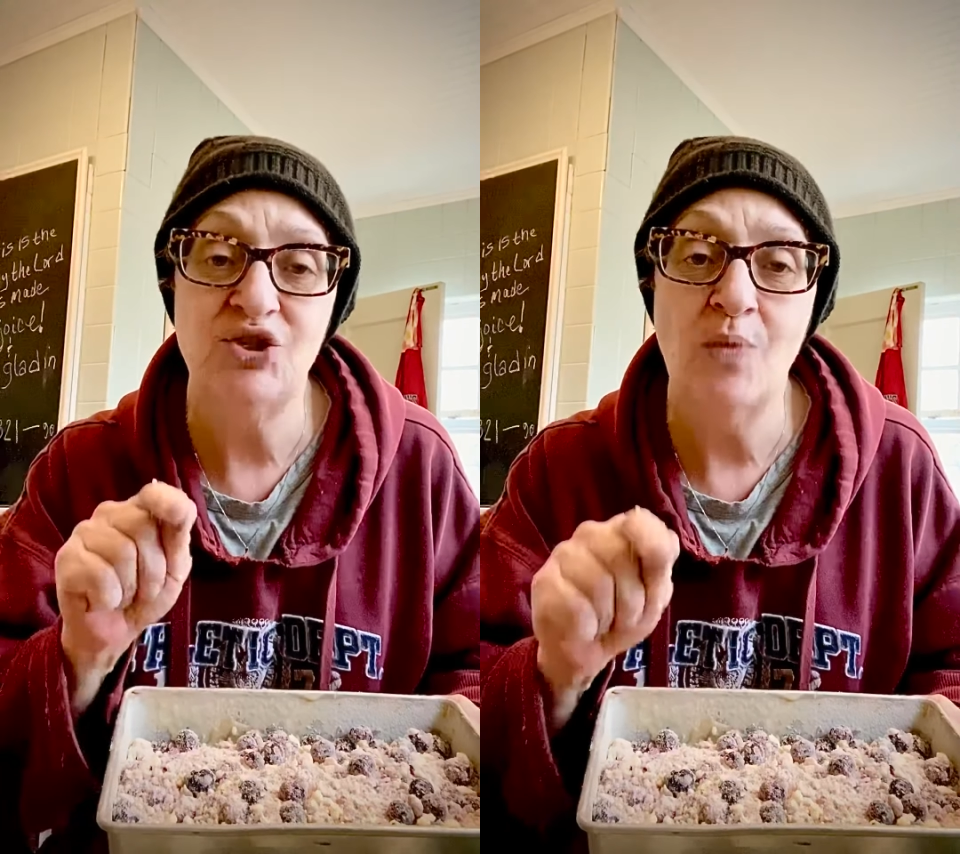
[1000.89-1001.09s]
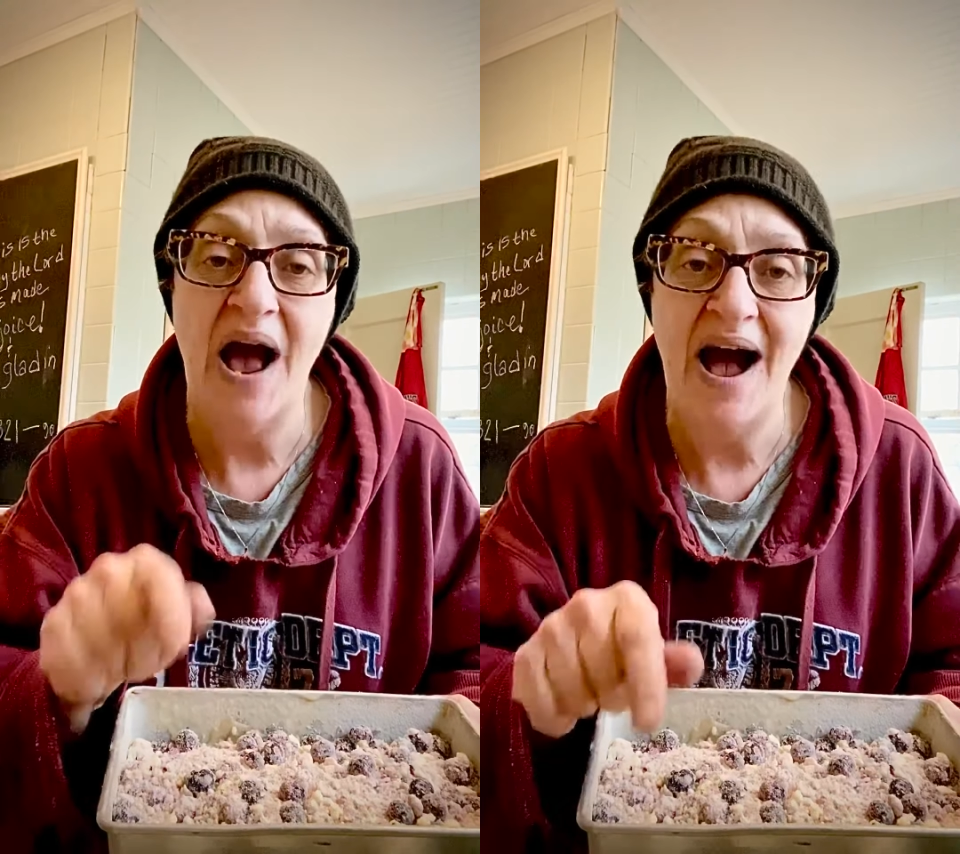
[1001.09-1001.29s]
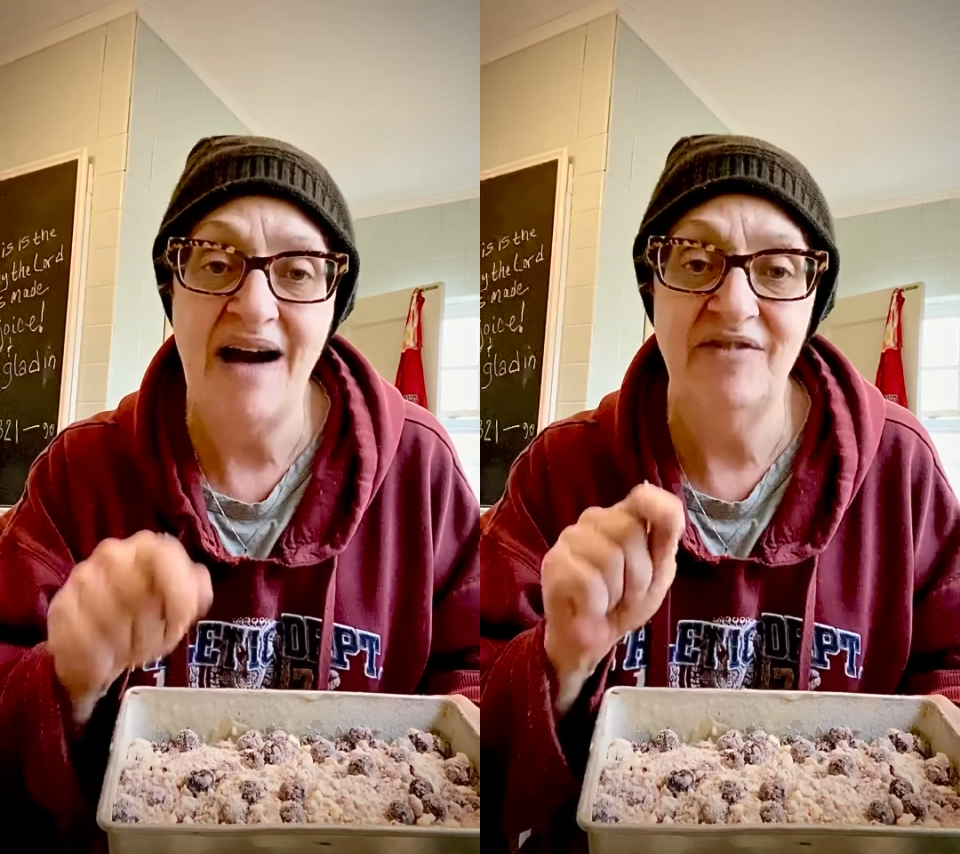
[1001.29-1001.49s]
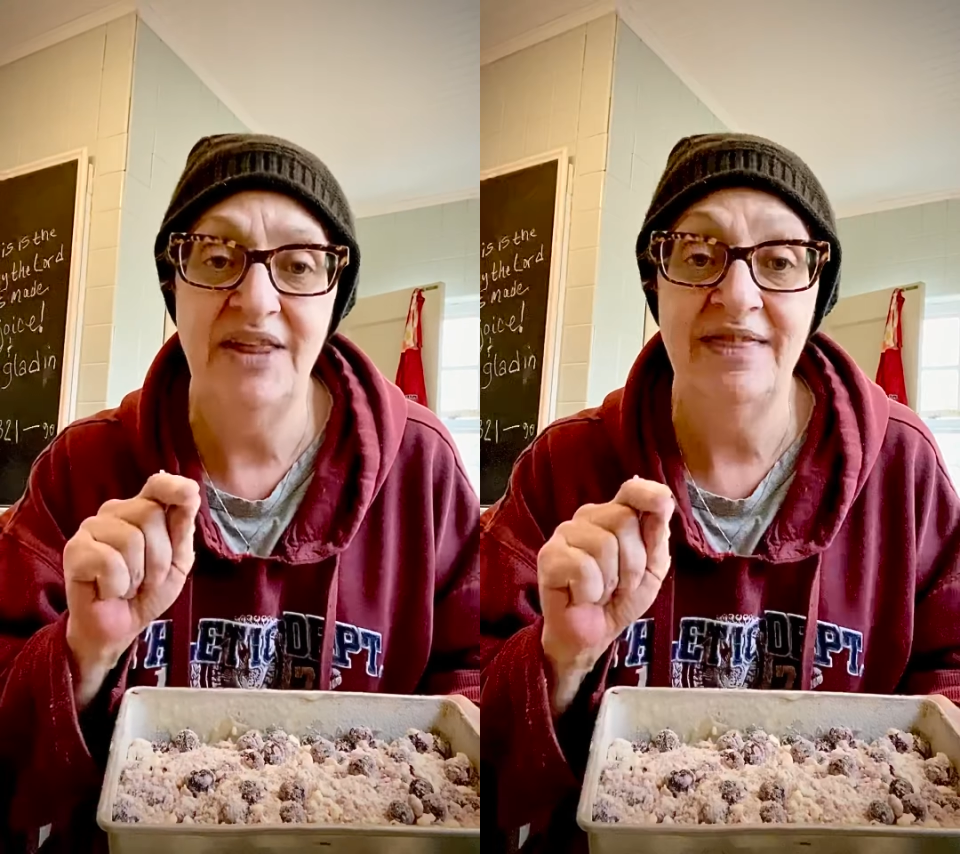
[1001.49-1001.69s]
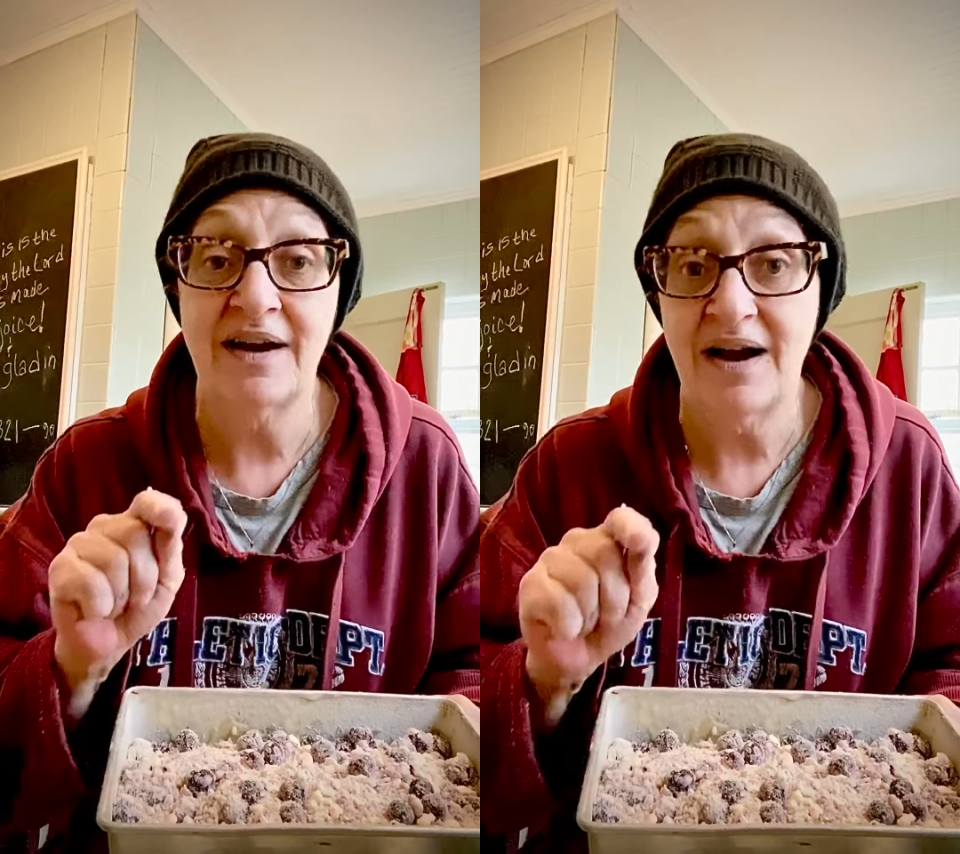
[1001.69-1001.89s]
you have
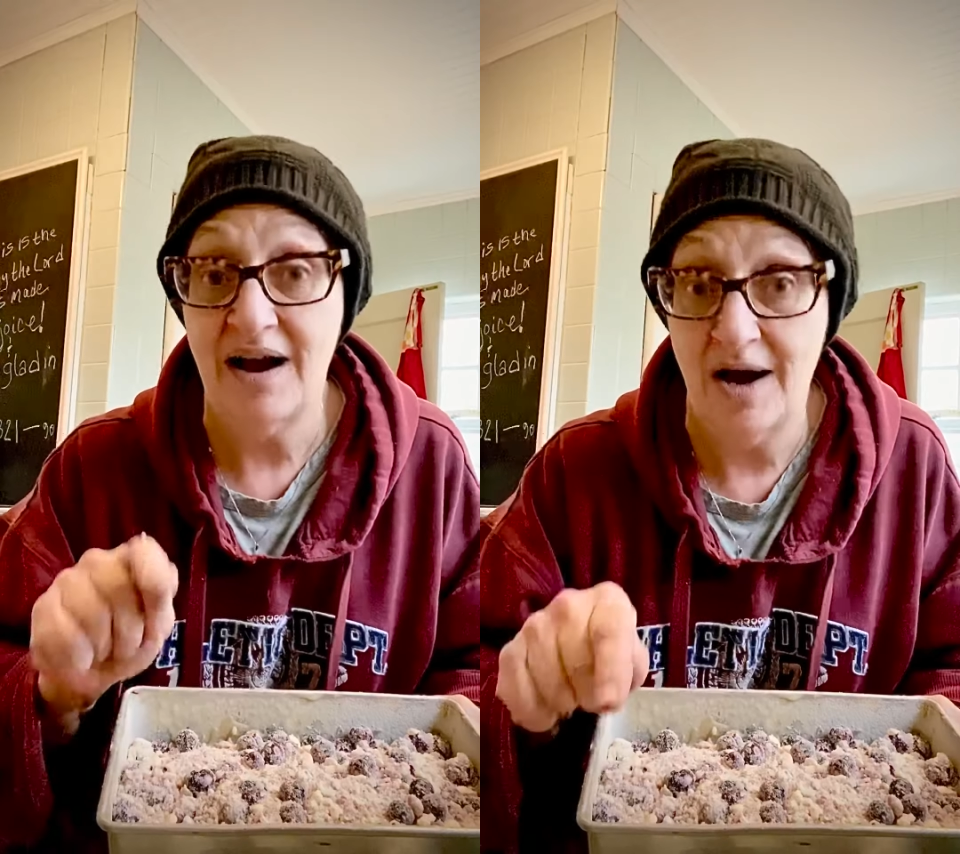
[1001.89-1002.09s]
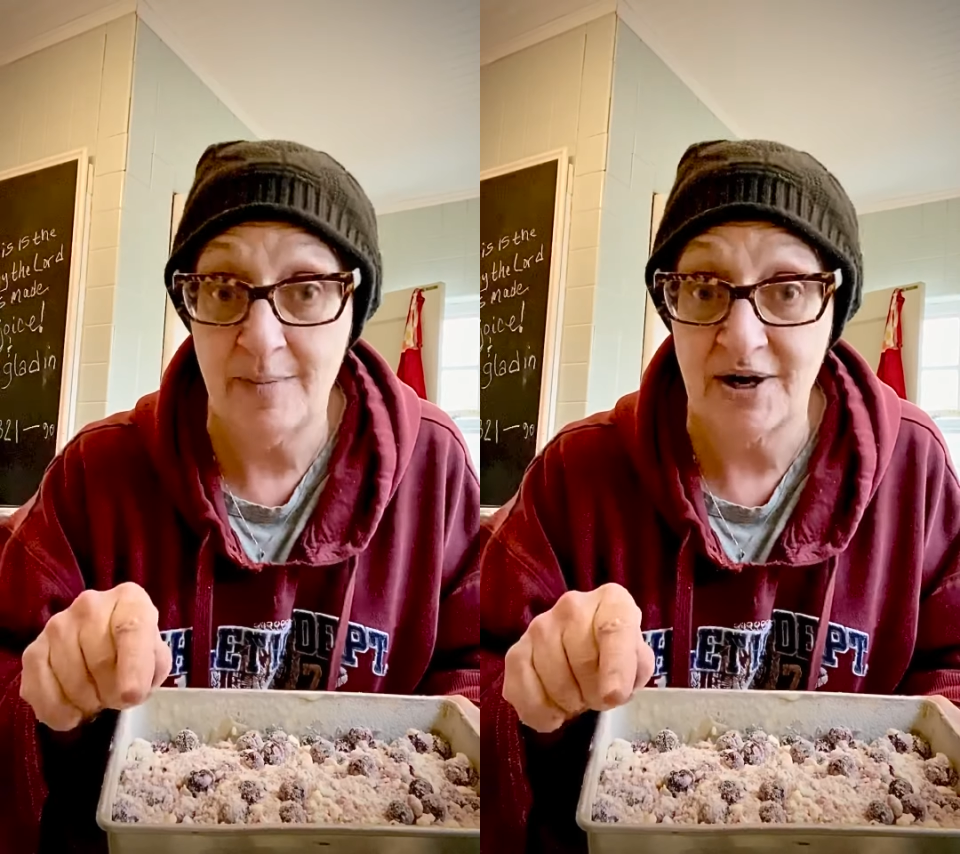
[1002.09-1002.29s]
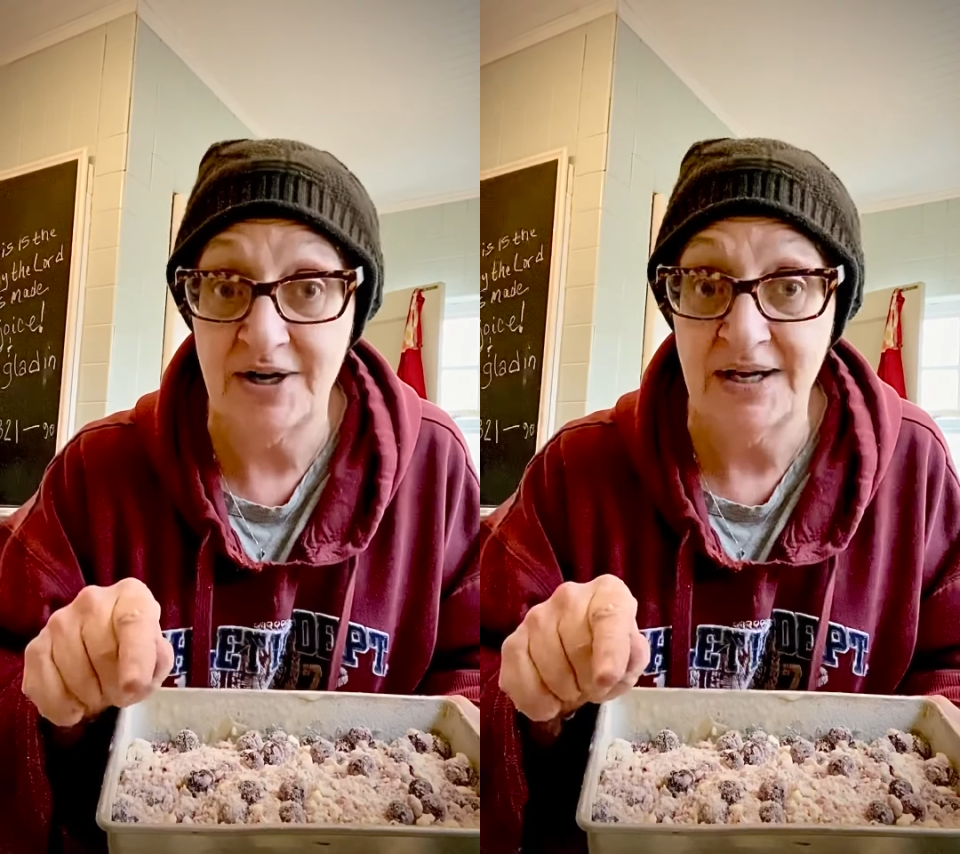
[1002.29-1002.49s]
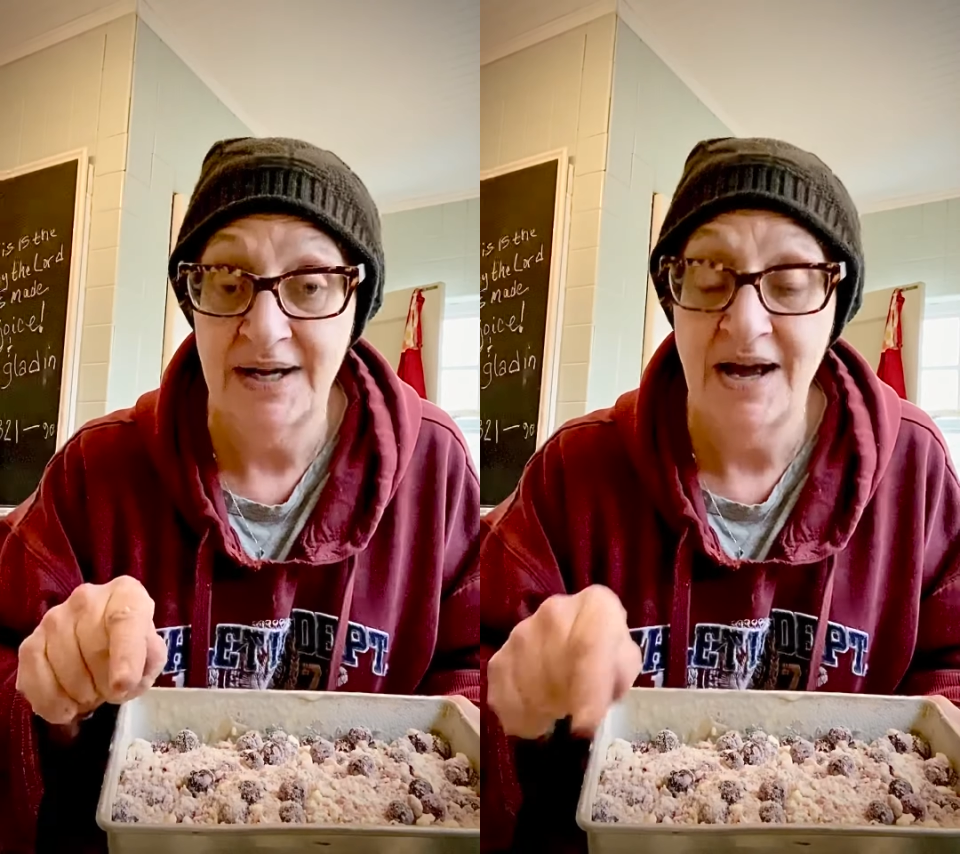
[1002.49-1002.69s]
in the cupboard